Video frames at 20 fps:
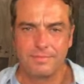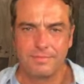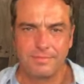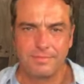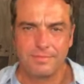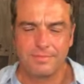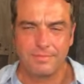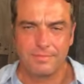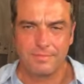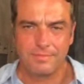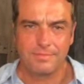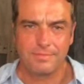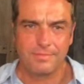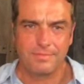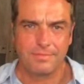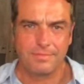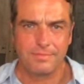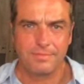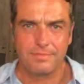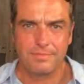
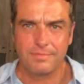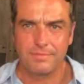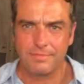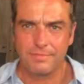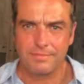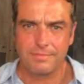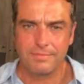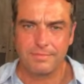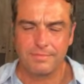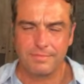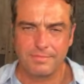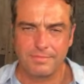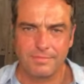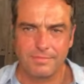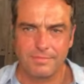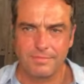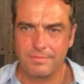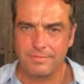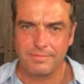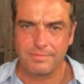
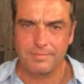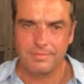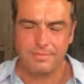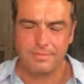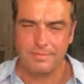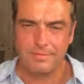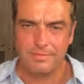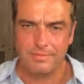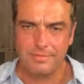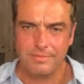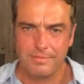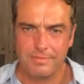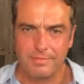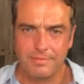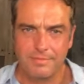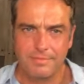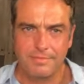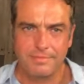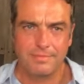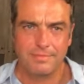
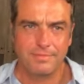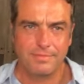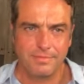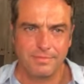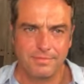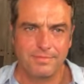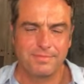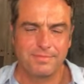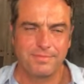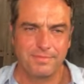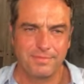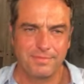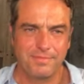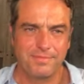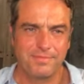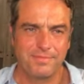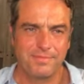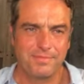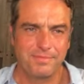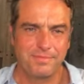
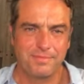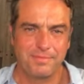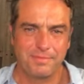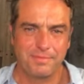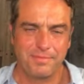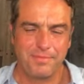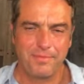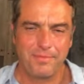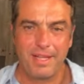The person shown says nothing.